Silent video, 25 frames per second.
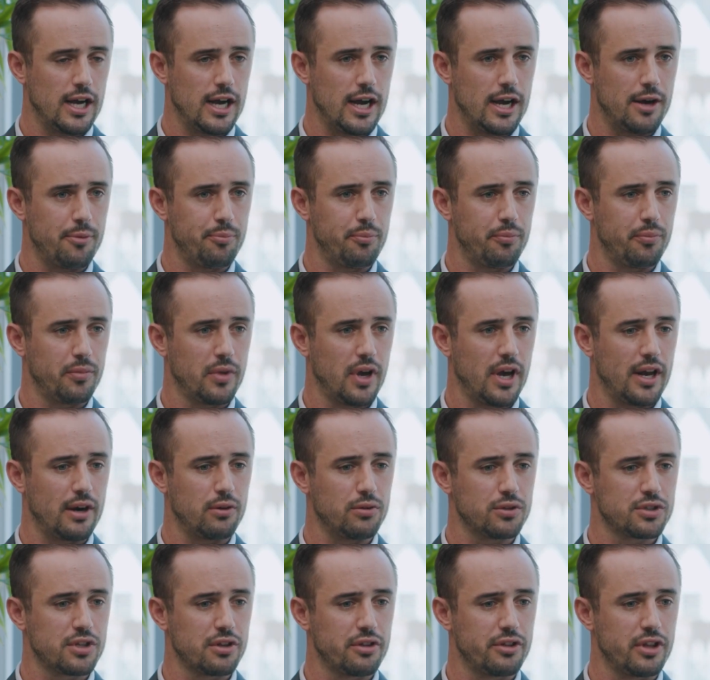And I
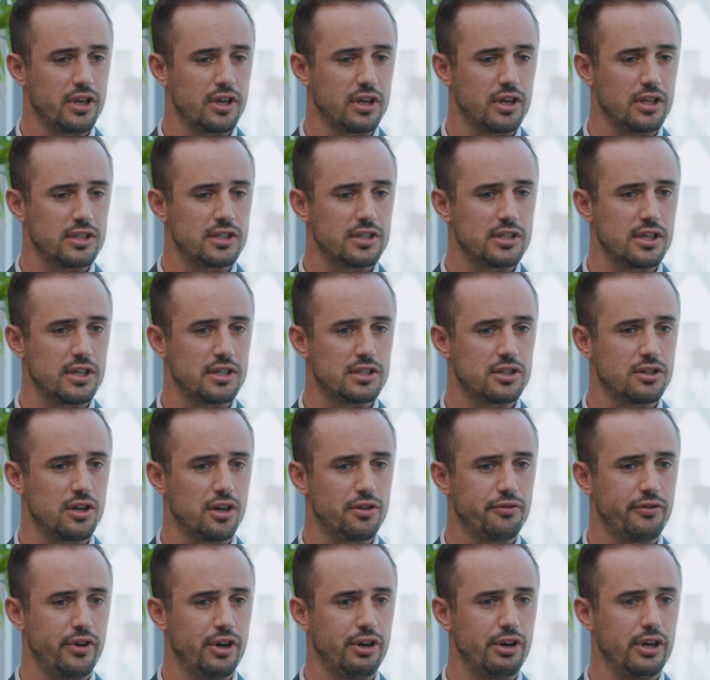also think it's
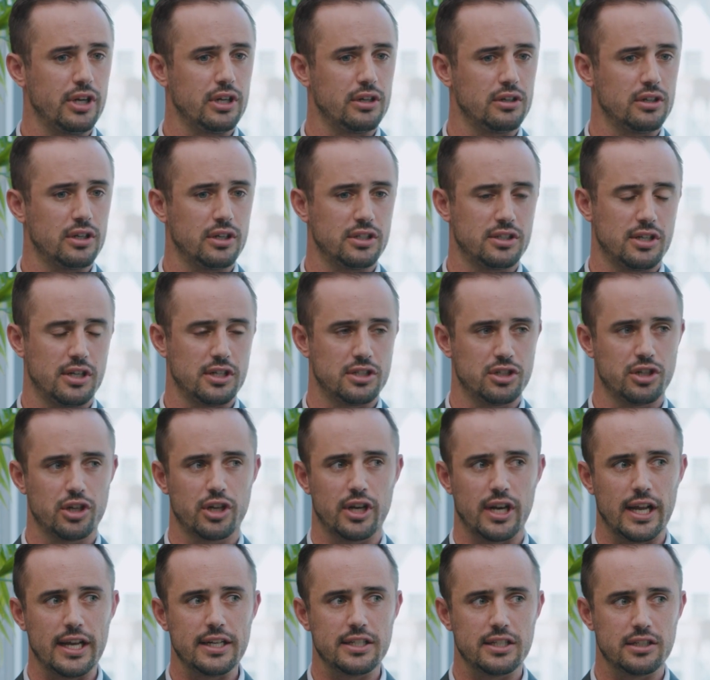not
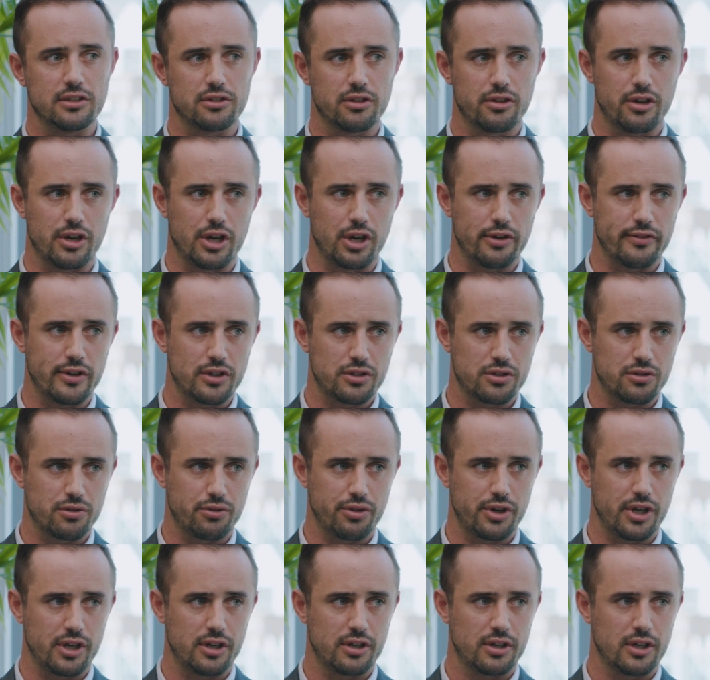late into the Nova
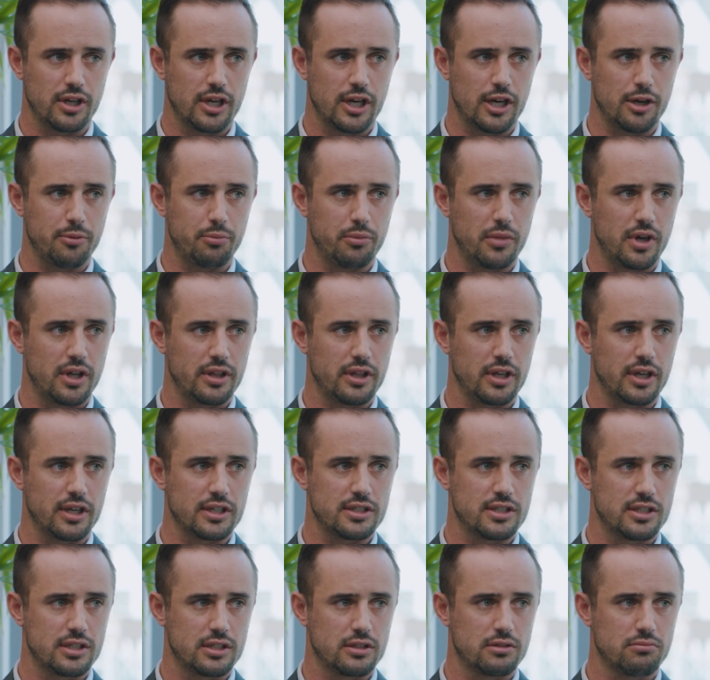story. I think
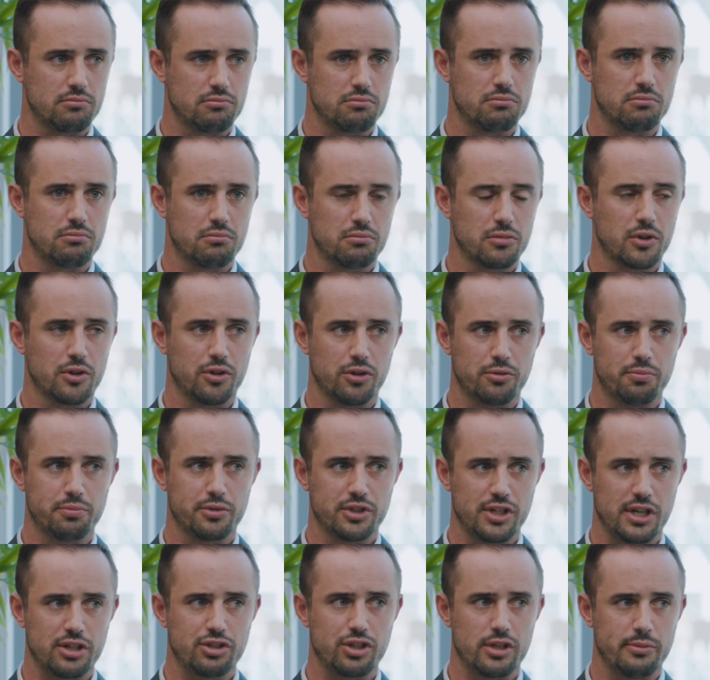could
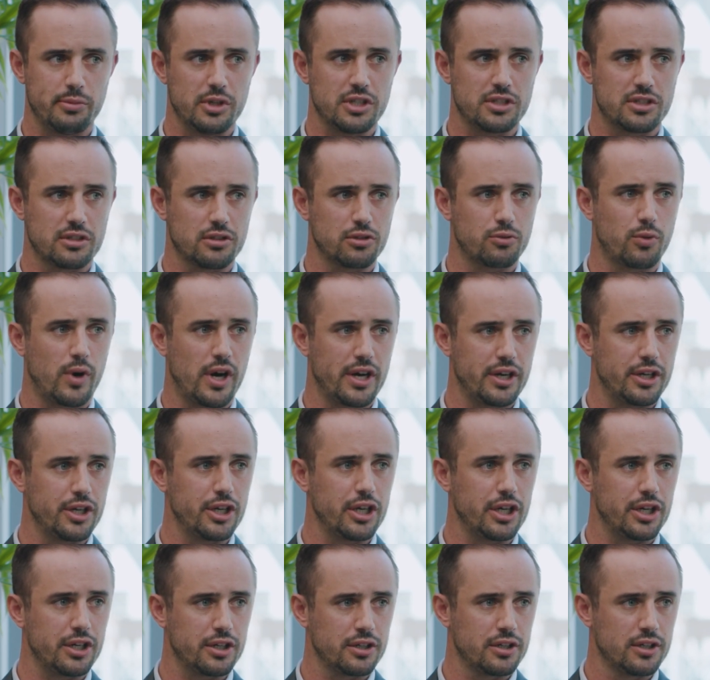potentially be still quite
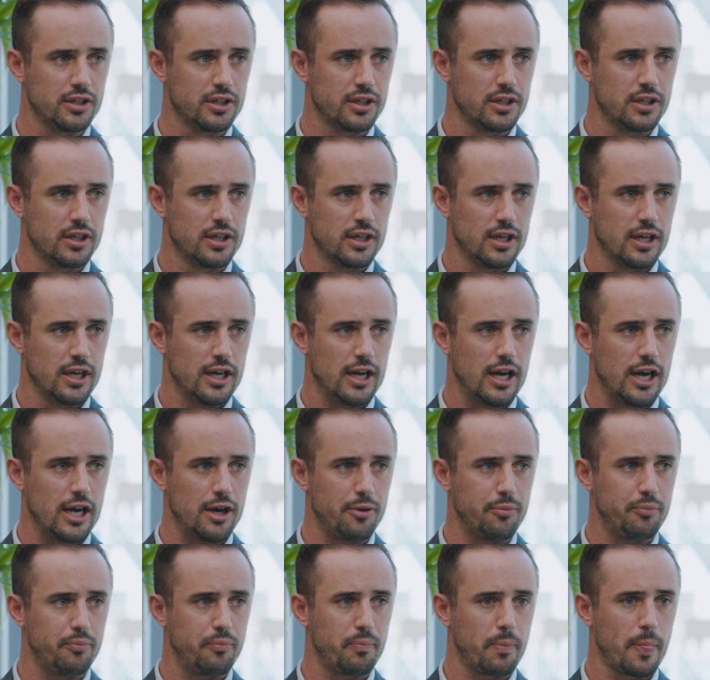early.
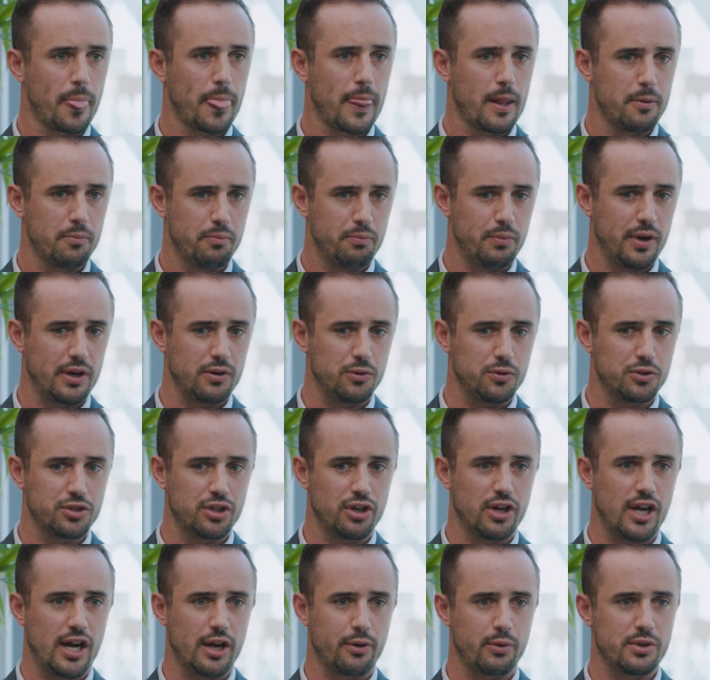But
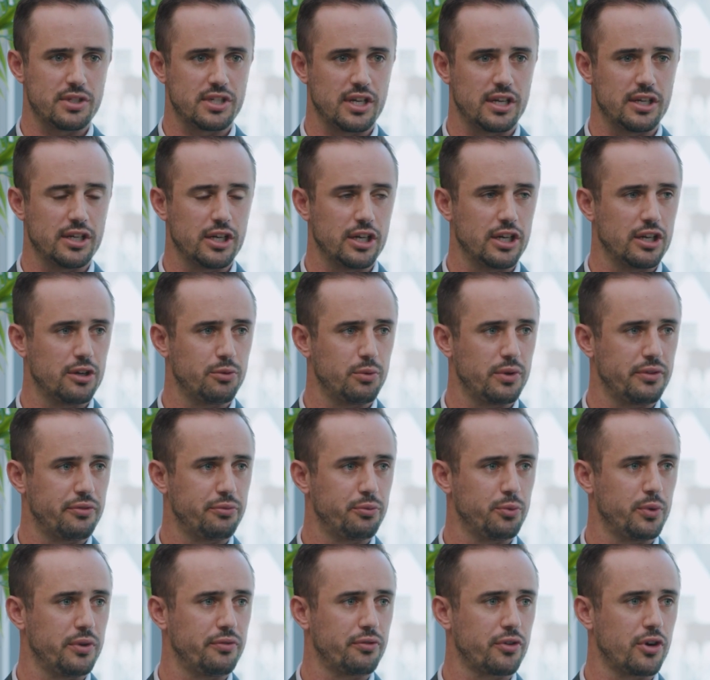also, like we said earlier,
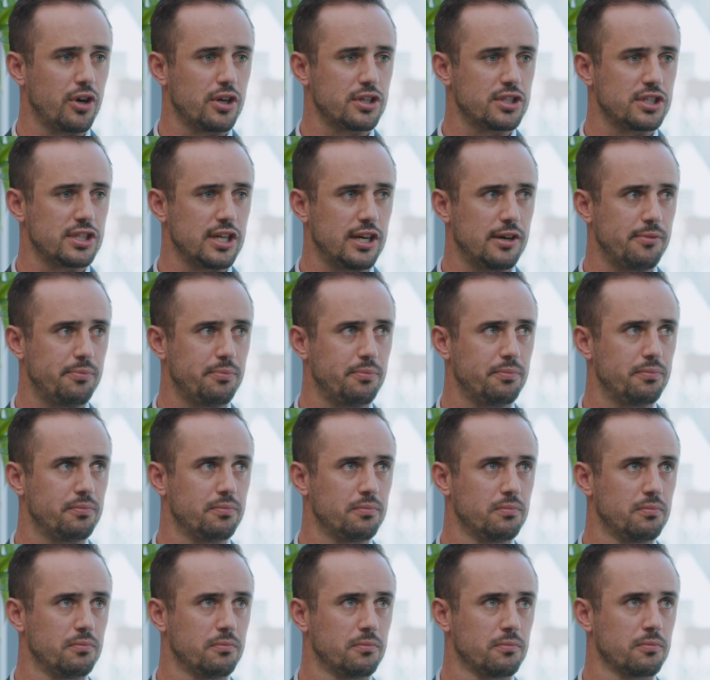we've got some
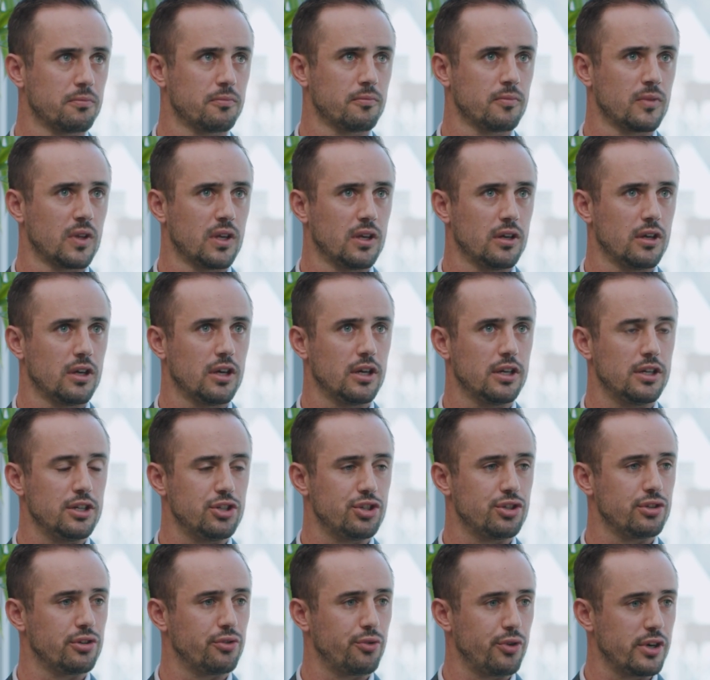
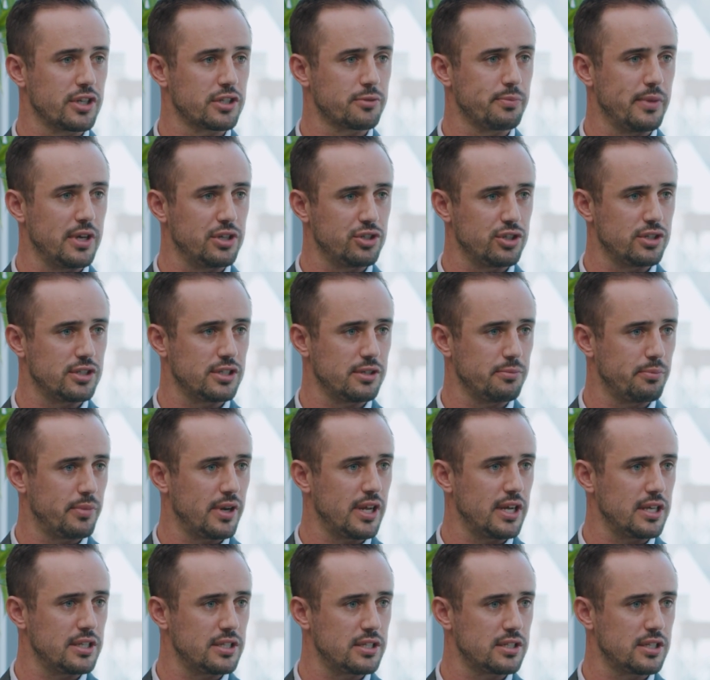additional risk measures in
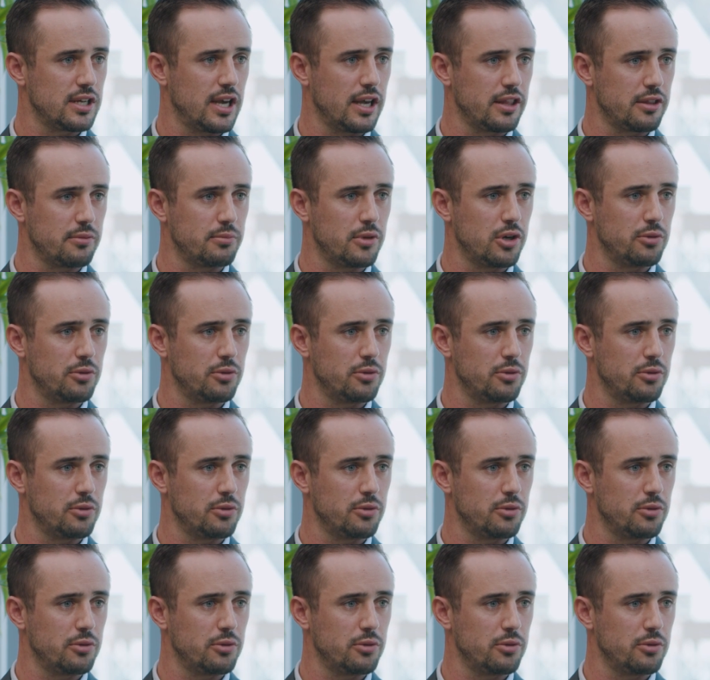place at the